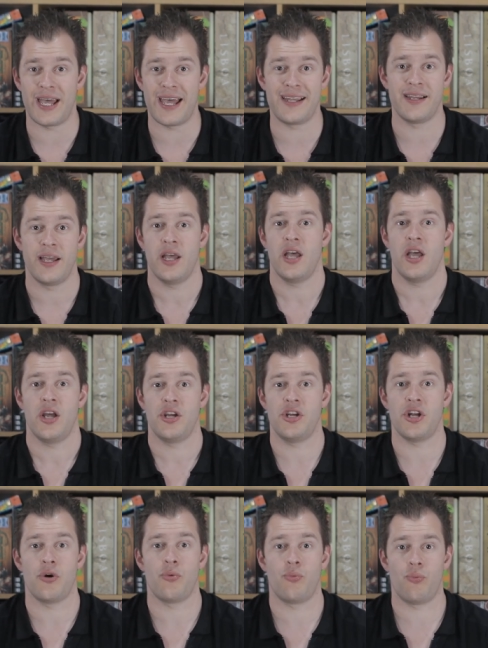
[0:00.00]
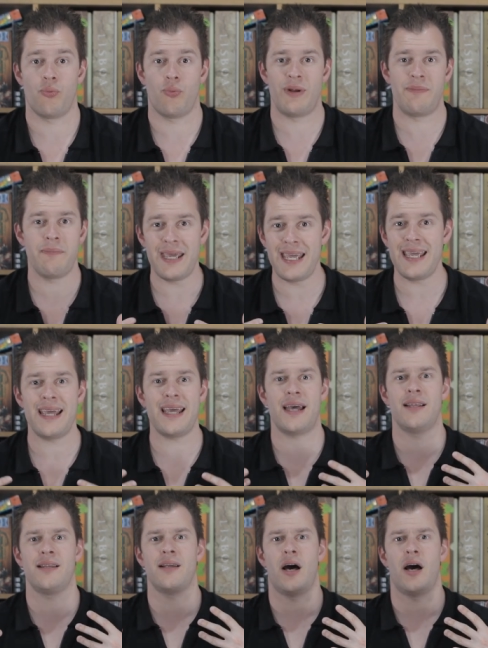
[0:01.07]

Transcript: And, you know, when me and